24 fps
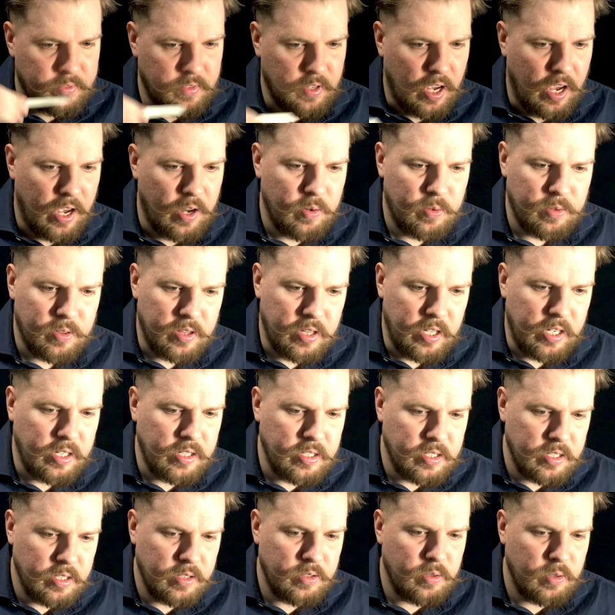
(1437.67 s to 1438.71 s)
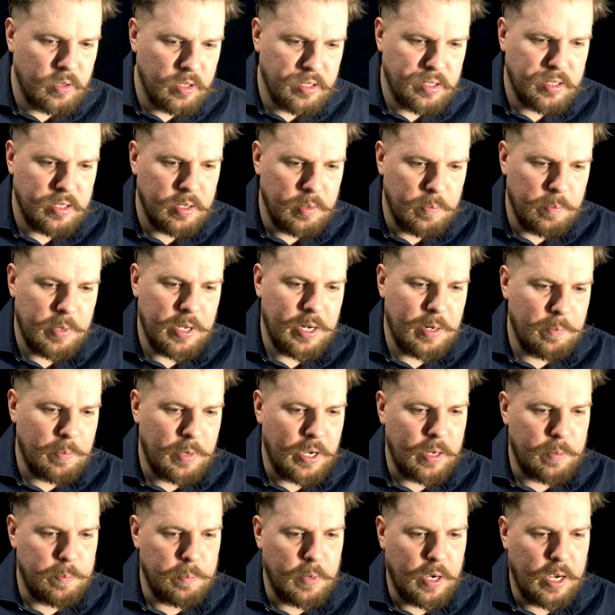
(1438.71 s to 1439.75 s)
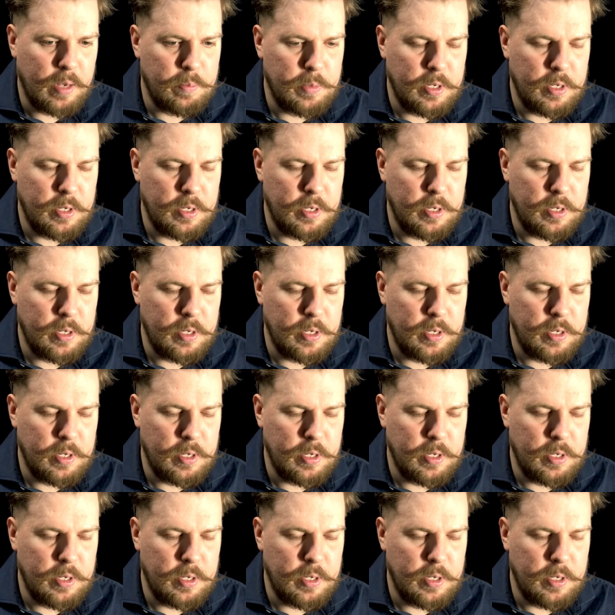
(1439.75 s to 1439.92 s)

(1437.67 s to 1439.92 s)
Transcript: I don't think citrus, but it might